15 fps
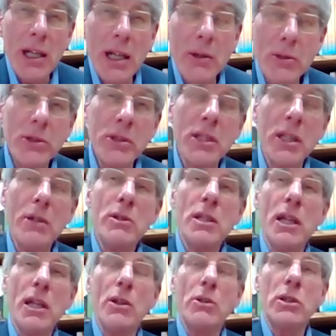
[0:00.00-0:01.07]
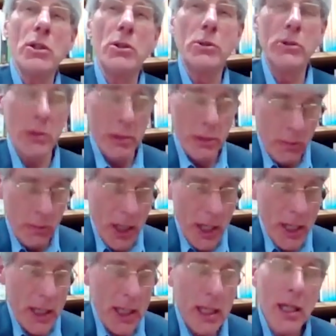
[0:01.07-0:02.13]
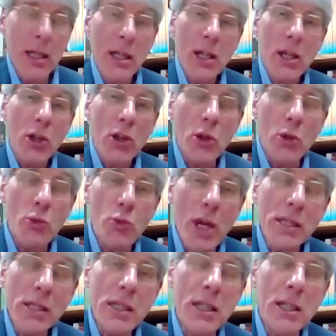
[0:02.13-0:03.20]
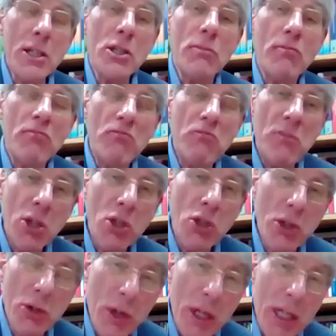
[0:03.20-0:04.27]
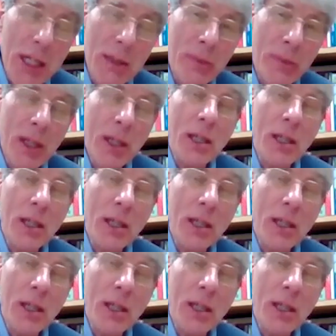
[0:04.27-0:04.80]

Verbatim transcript: And I was also told by the resident missionary,